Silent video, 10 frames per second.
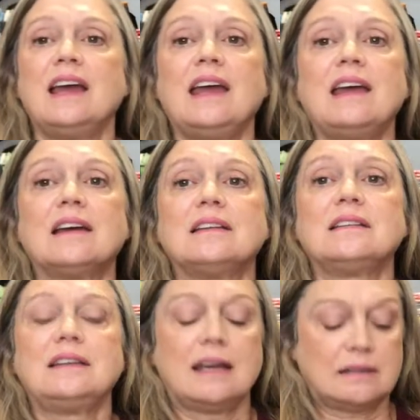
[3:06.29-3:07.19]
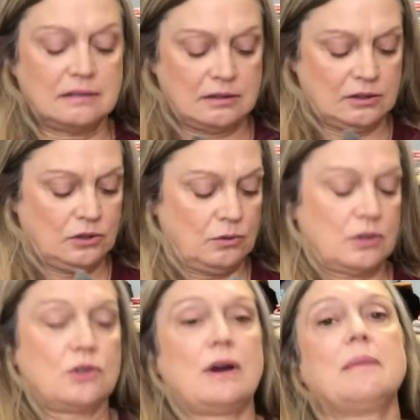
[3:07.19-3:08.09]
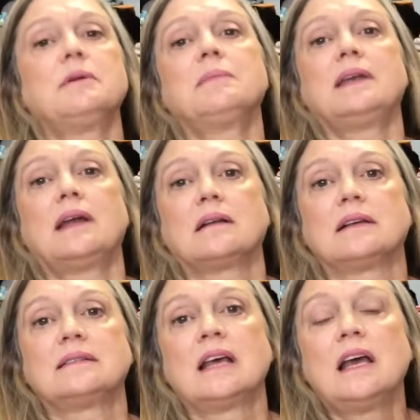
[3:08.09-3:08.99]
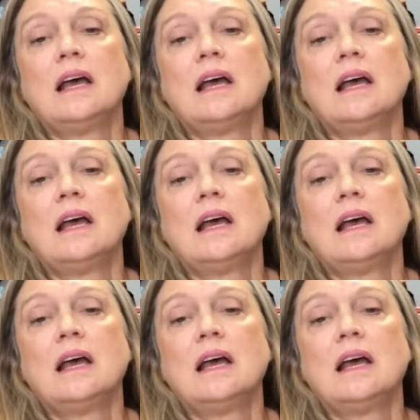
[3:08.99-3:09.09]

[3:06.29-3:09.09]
And yes, you are grabbing my necklace.